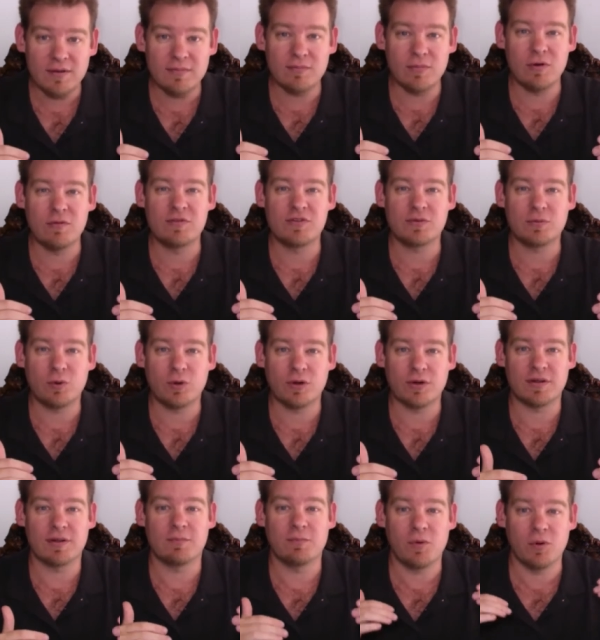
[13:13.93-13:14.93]
moves
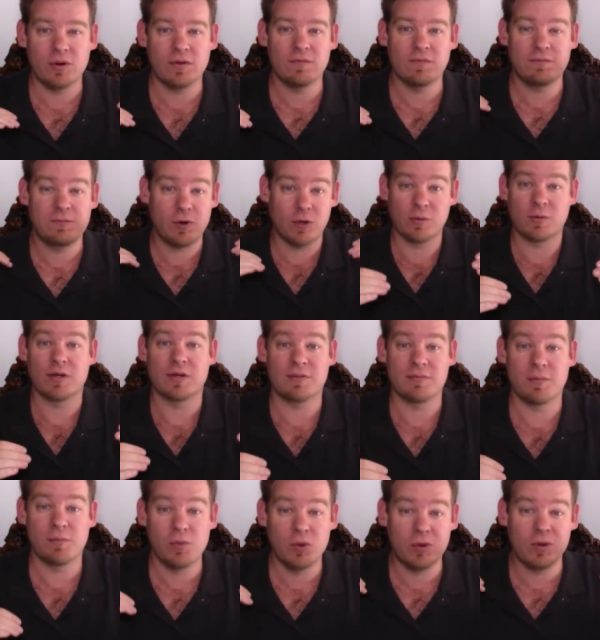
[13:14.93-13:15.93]
toward, the more forward, the
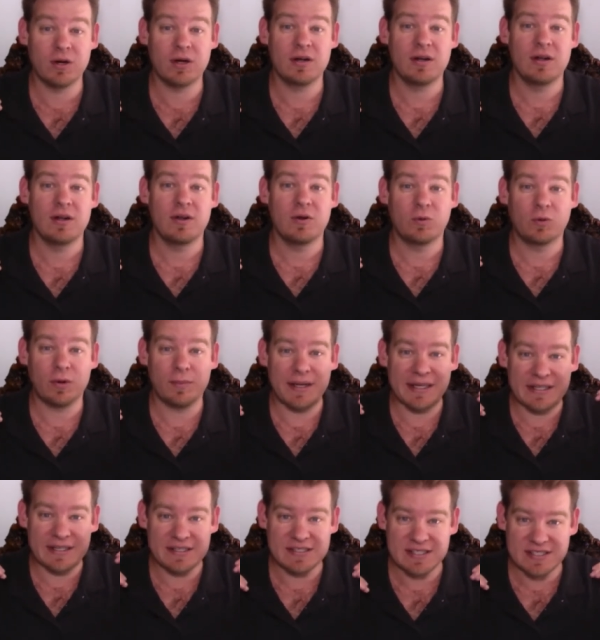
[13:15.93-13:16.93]
more we're
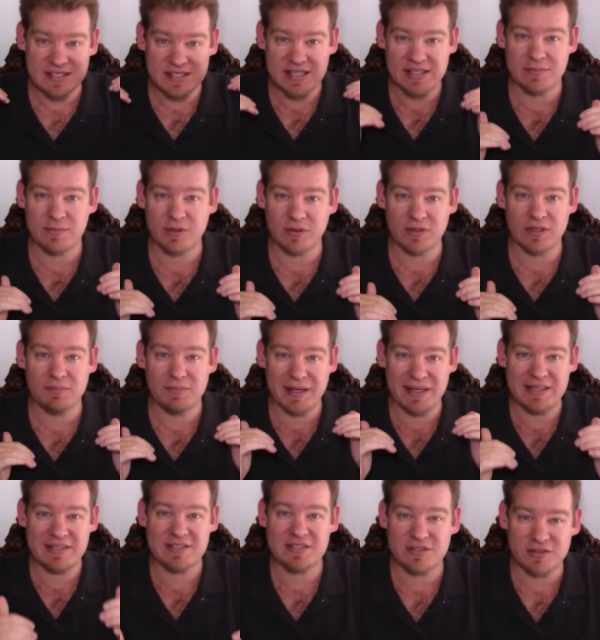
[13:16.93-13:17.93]
making sustainability
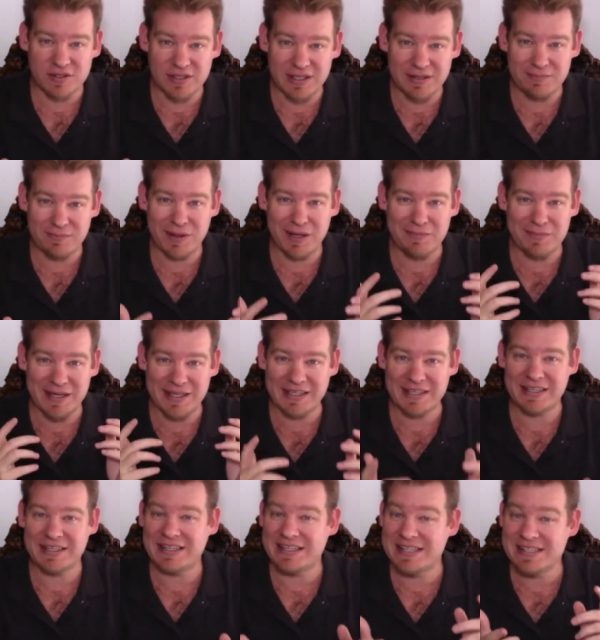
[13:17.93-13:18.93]
mainstream by
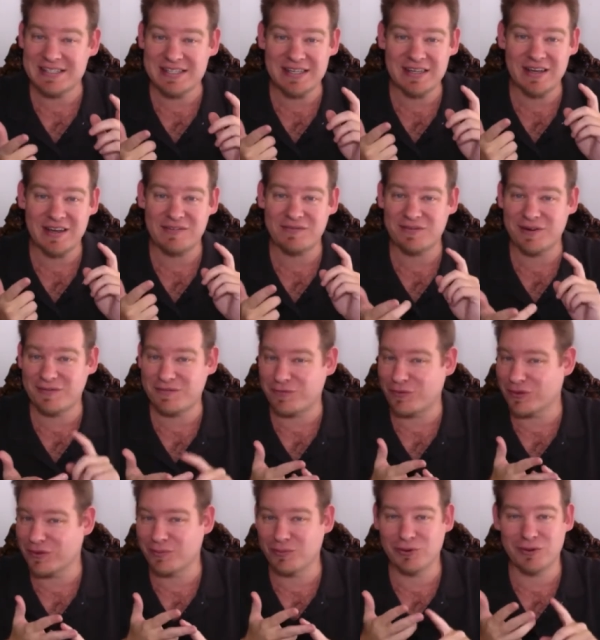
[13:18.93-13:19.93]
making easy enough,
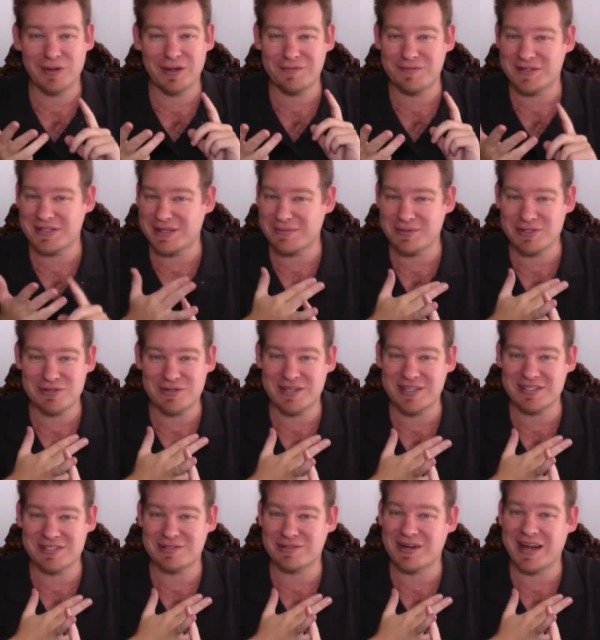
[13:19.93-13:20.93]
affordable enough, and demonstrating
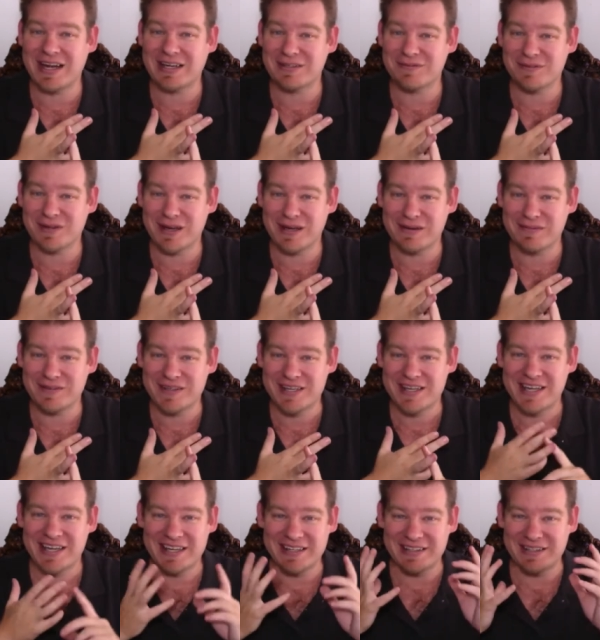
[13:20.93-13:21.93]
as attractive enough.
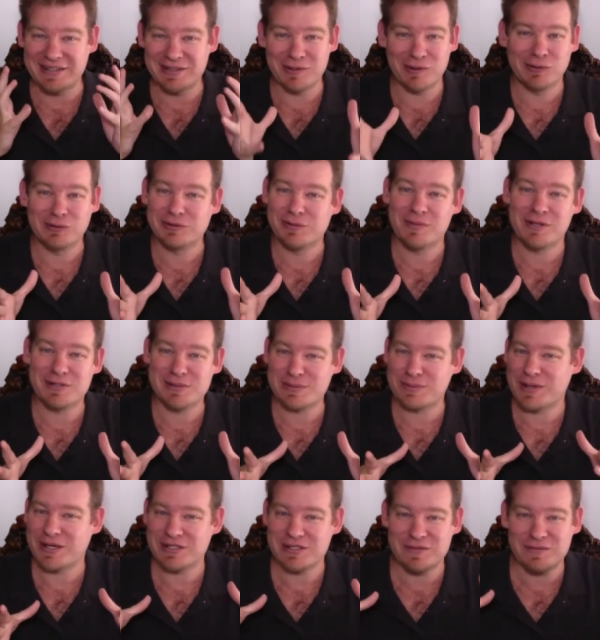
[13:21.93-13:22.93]
And then the ultimate
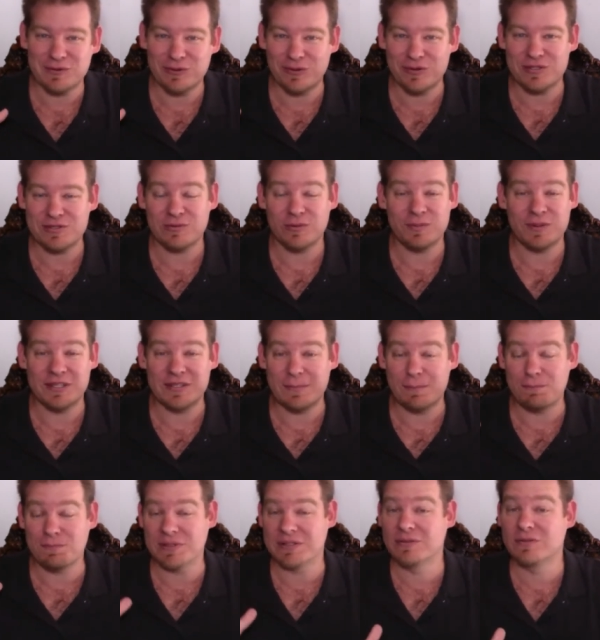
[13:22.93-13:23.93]
expression, of course, will be to
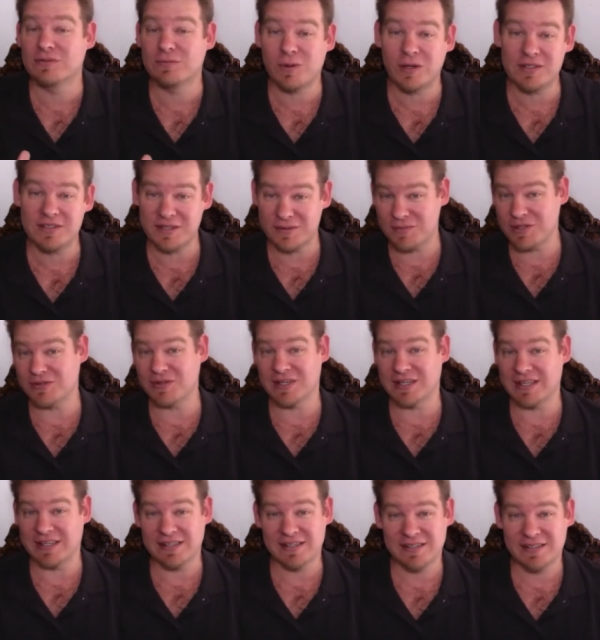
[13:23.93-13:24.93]
build one
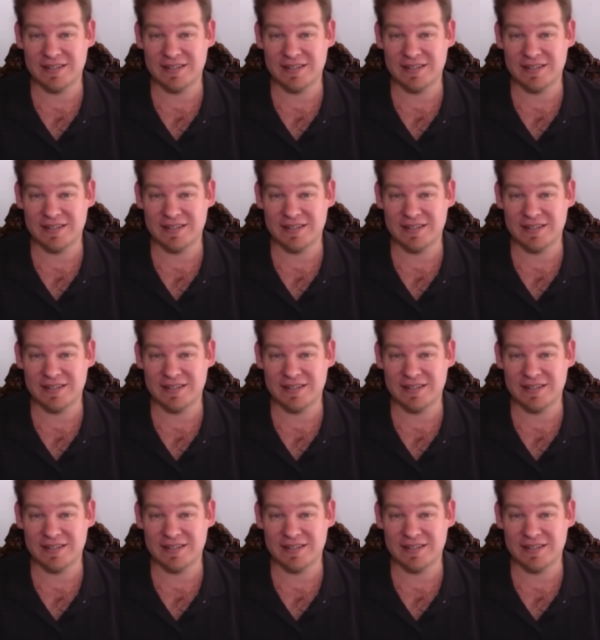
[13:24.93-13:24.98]
community